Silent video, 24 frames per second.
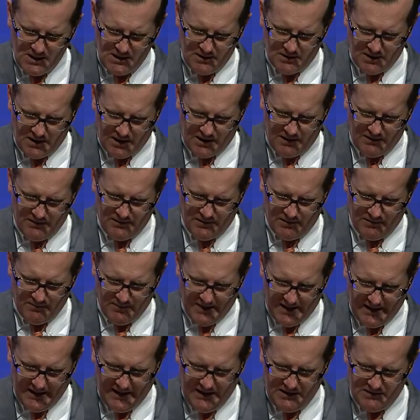Uh, there are
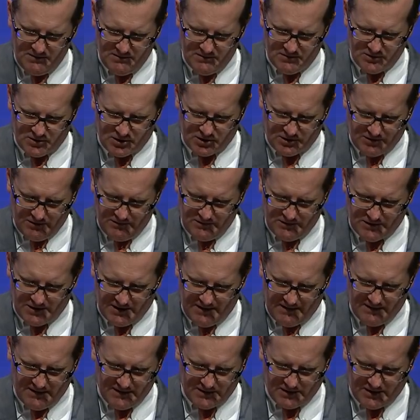many students
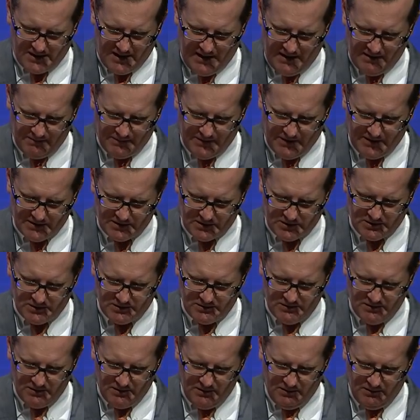on this campus
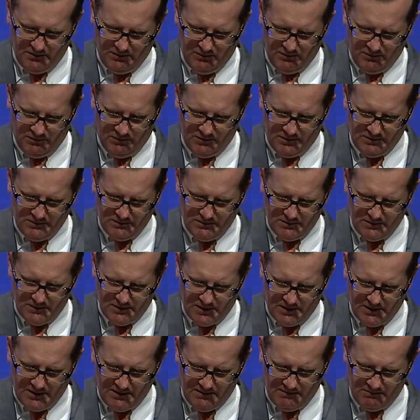who,
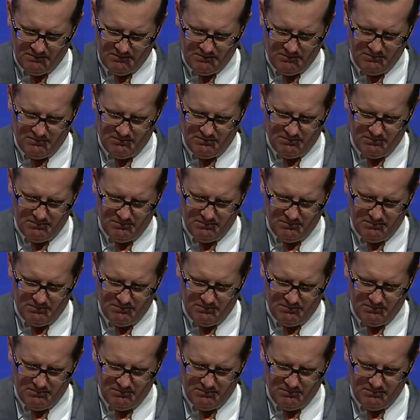um,